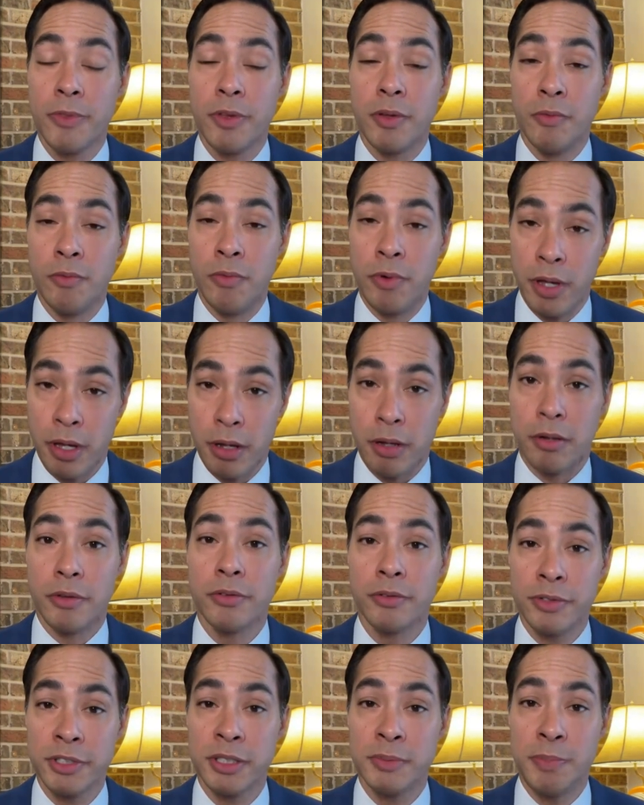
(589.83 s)
will
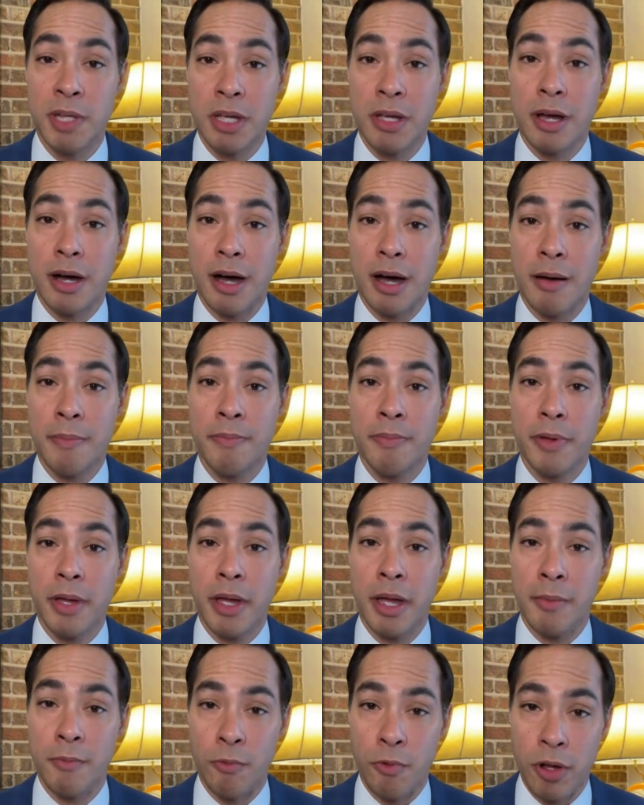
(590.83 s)
speak up
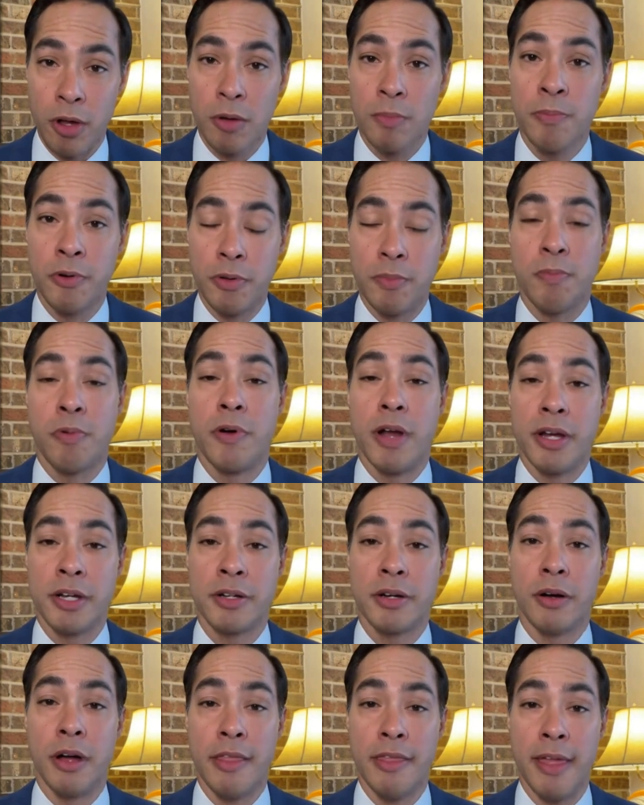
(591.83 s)
and will put
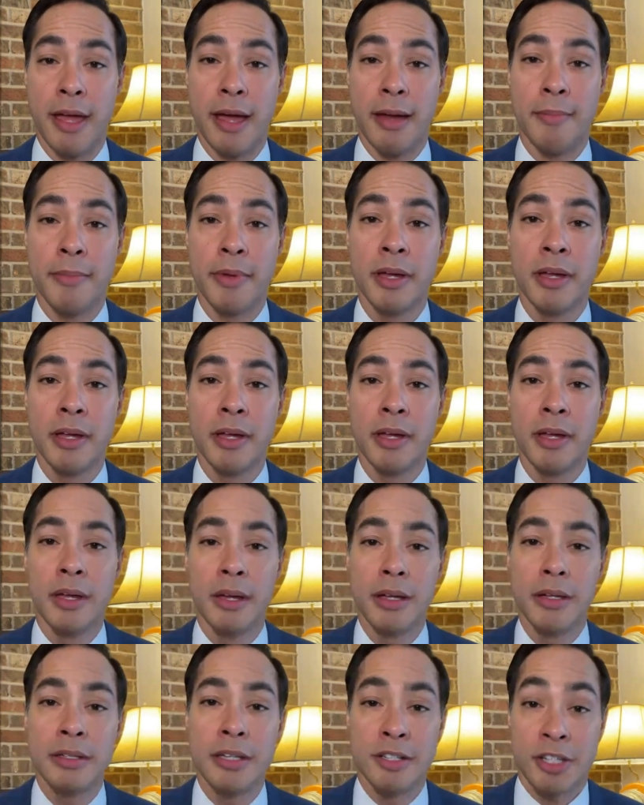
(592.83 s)
pressure on them
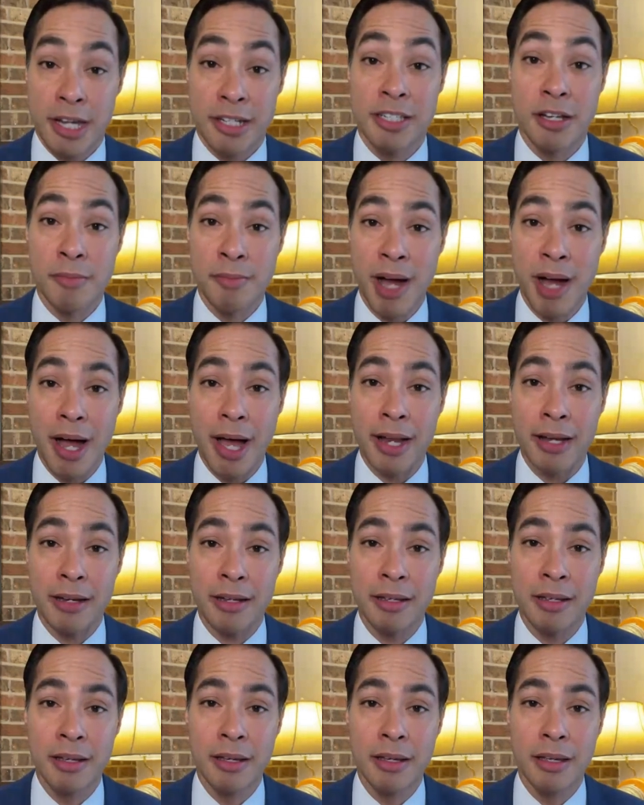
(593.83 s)
to change their mind.
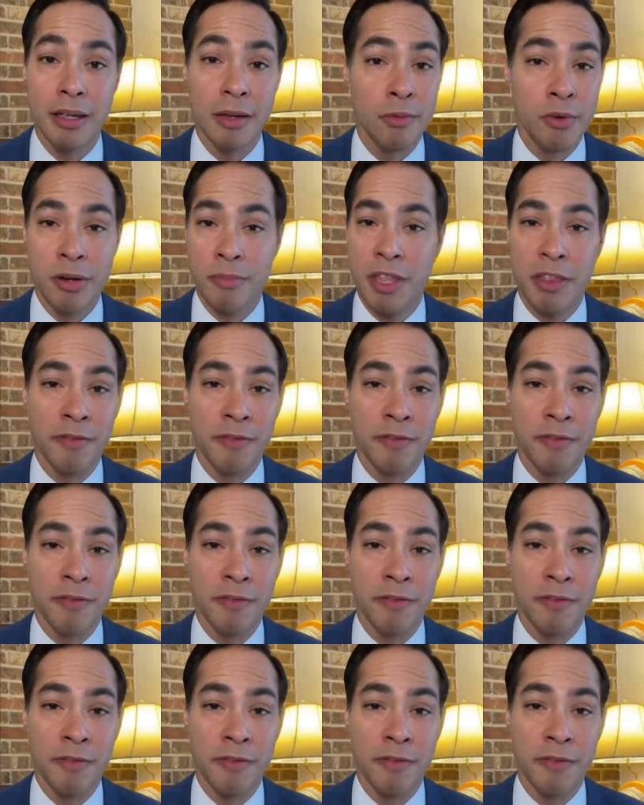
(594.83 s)
It wouldn't be the